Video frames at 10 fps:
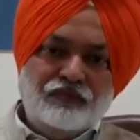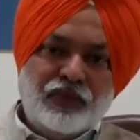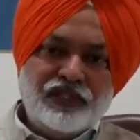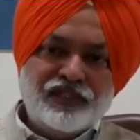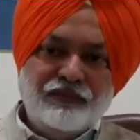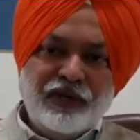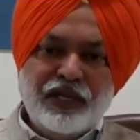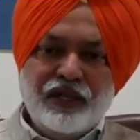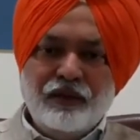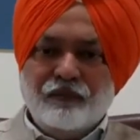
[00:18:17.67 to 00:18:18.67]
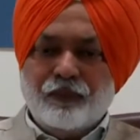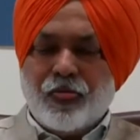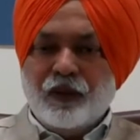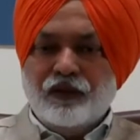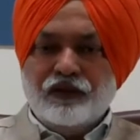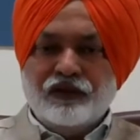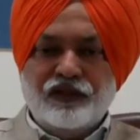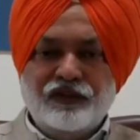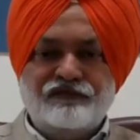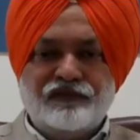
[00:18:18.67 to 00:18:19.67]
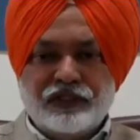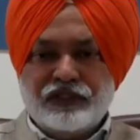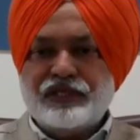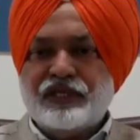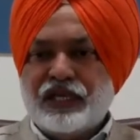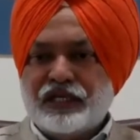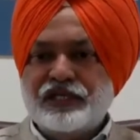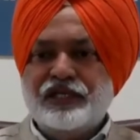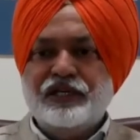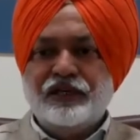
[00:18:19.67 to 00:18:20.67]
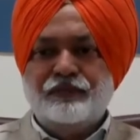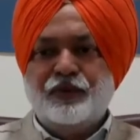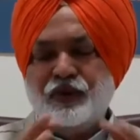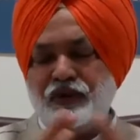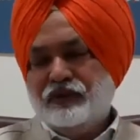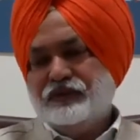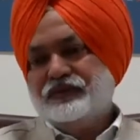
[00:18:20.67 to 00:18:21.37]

by submitting the first accident report